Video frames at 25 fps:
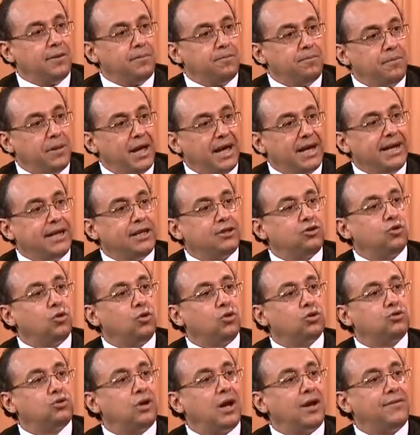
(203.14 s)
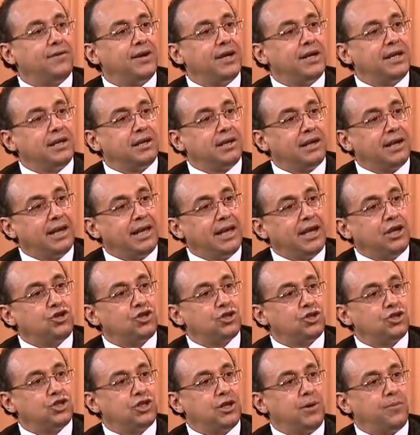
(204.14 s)
married or to have any
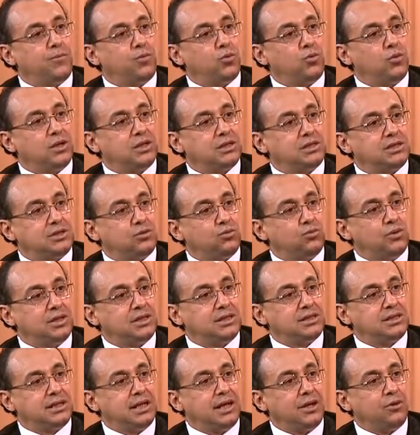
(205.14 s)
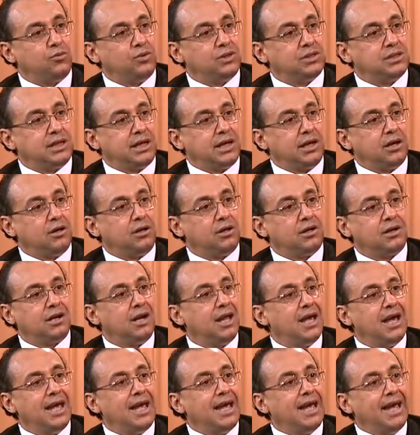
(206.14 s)
relationship with a girl.
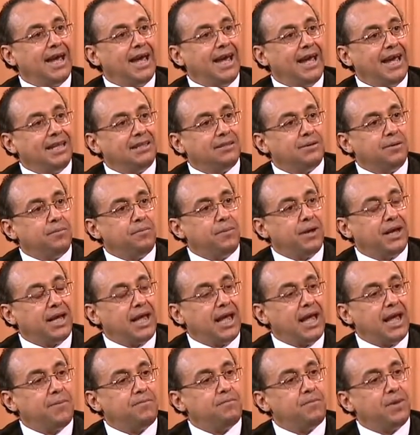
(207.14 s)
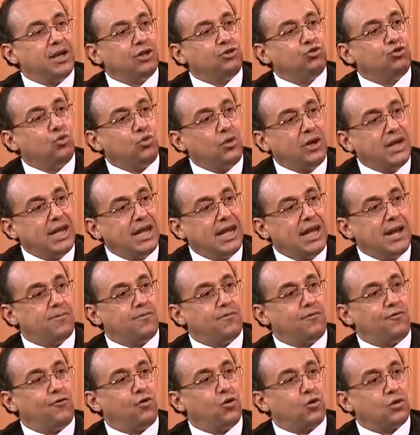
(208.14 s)
It became a
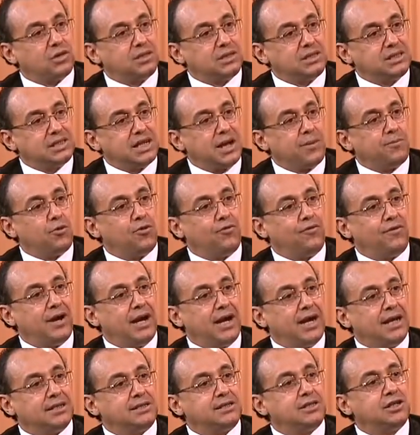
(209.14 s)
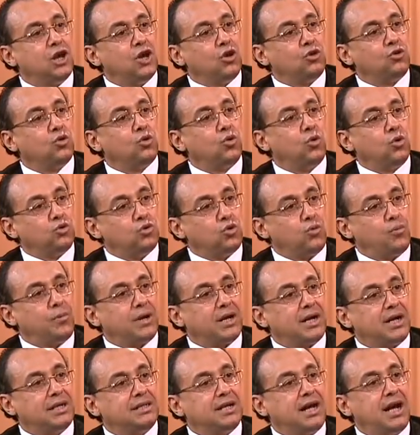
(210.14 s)
dream for some of us to go to
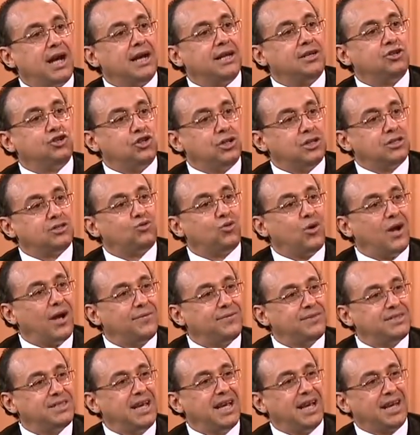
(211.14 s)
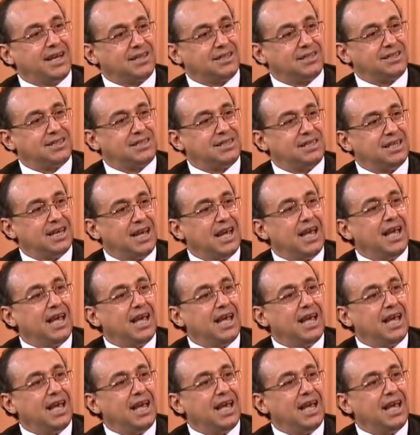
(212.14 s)
paradise just to have sex.